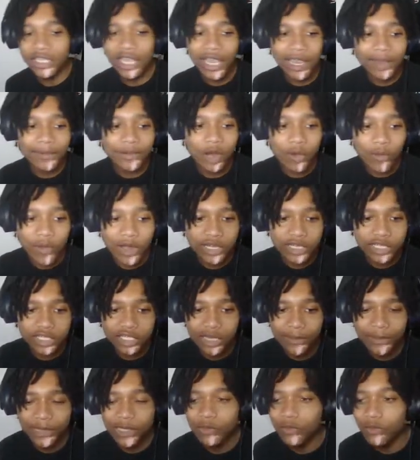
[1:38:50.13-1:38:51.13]
game don't want to
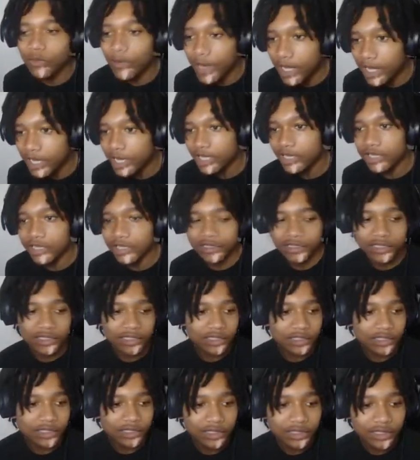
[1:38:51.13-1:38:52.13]
see me winning.
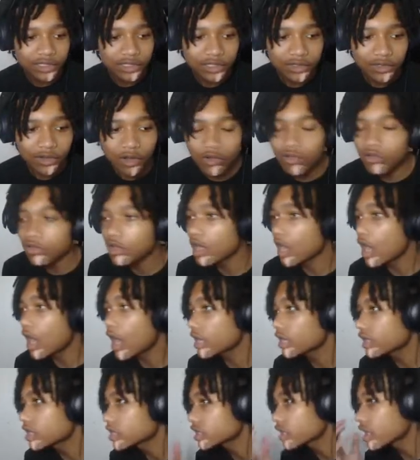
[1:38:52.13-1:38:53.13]
Oh
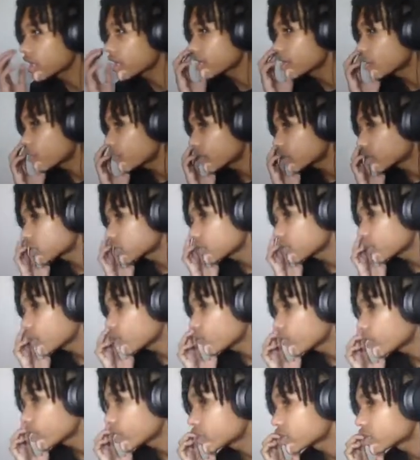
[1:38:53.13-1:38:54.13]
God, this game don't want to see me
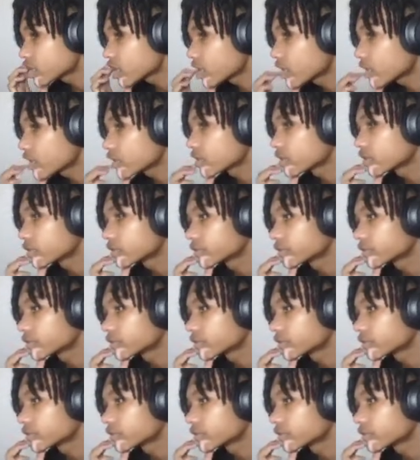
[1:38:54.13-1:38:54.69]
winning, chat.